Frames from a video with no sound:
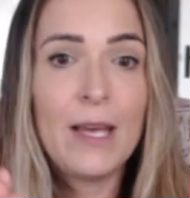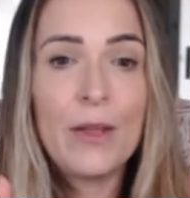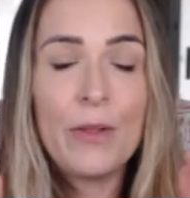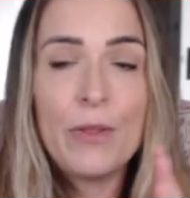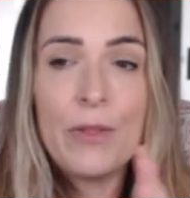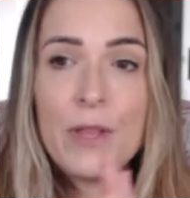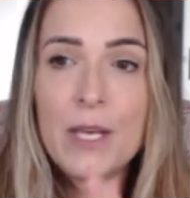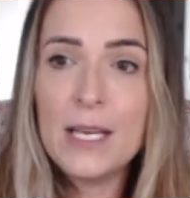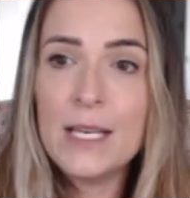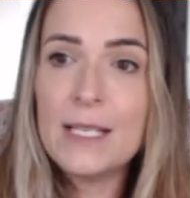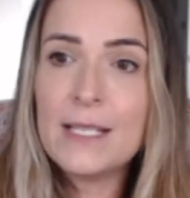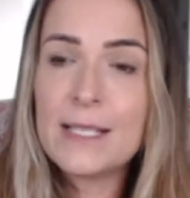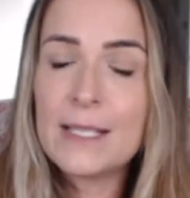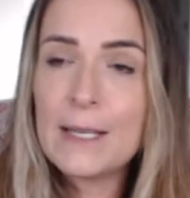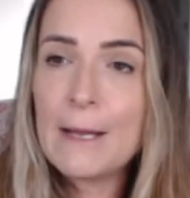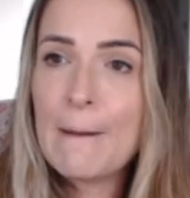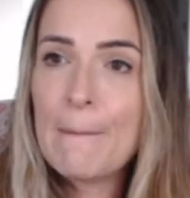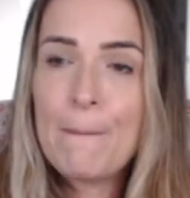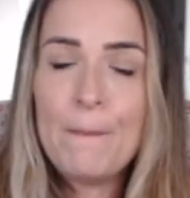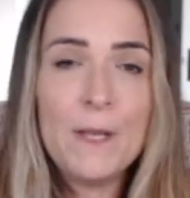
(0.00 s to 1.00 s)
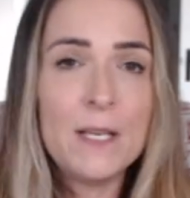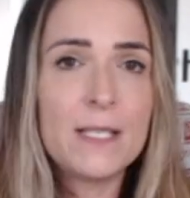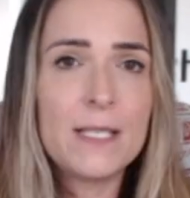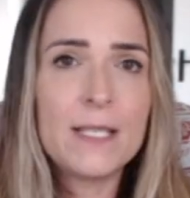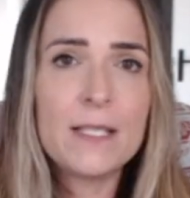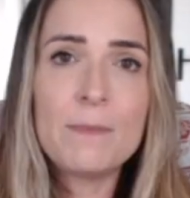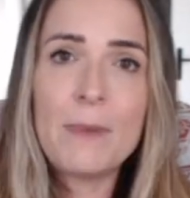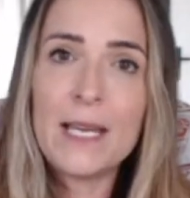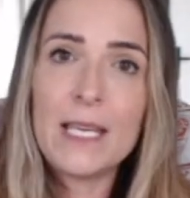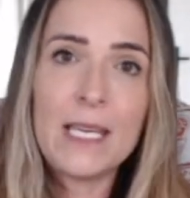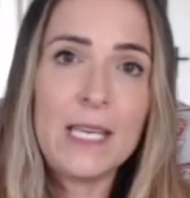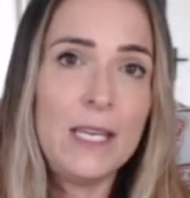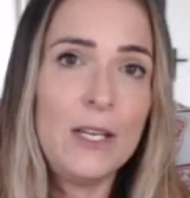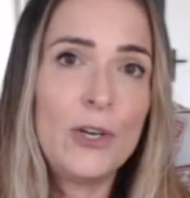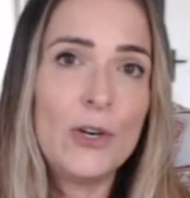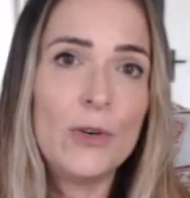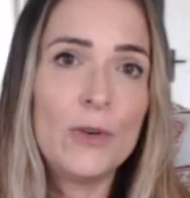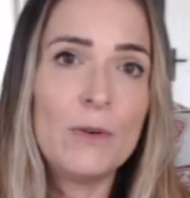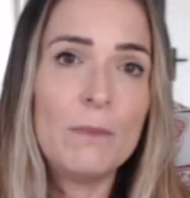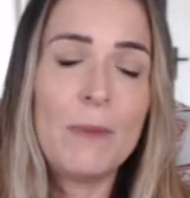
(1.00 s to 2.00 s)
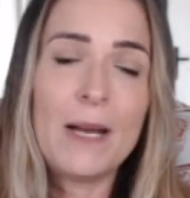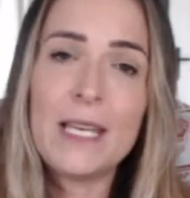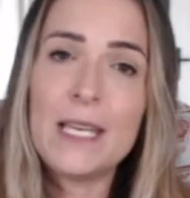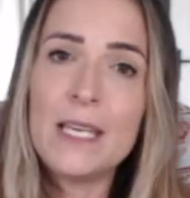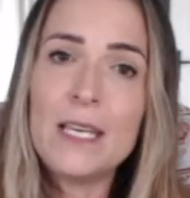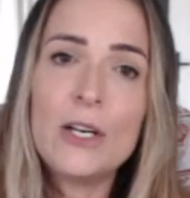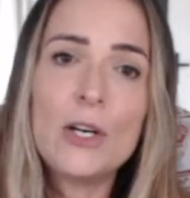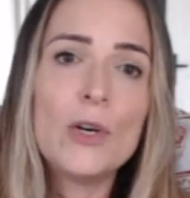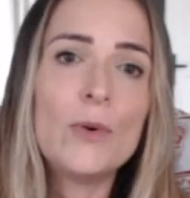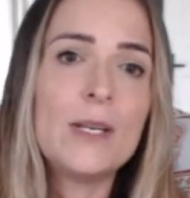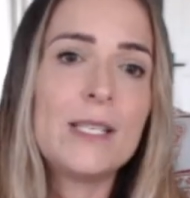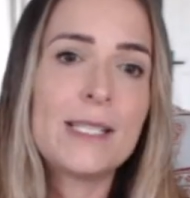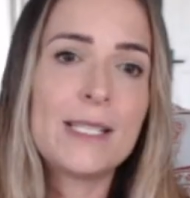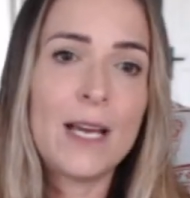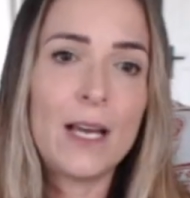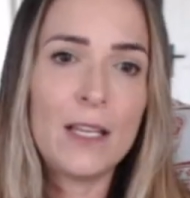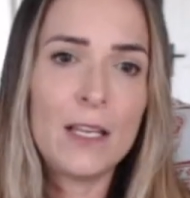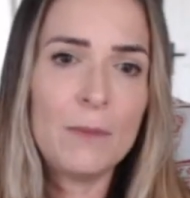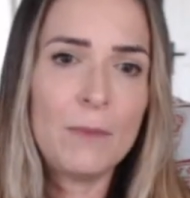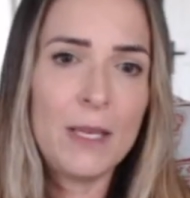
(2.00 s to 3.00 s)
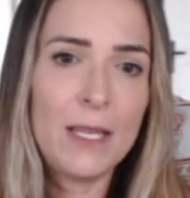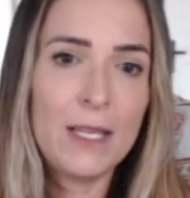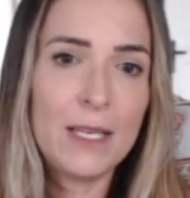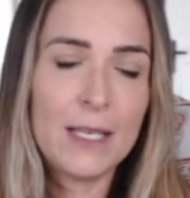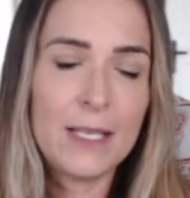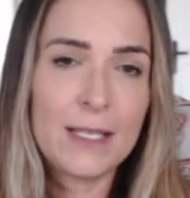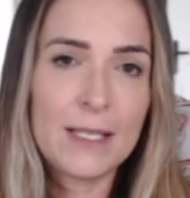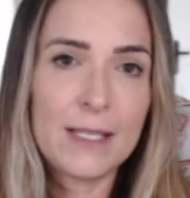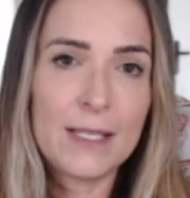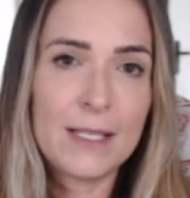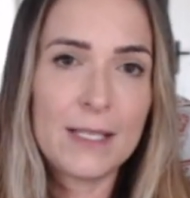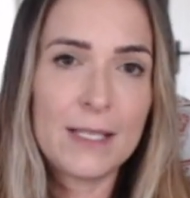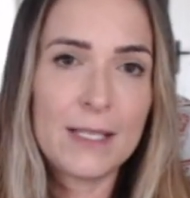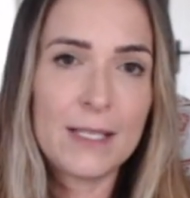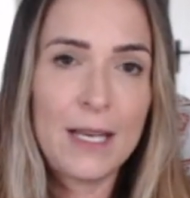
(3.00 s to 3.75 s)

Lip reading: This is my ego. My ego is telling me this.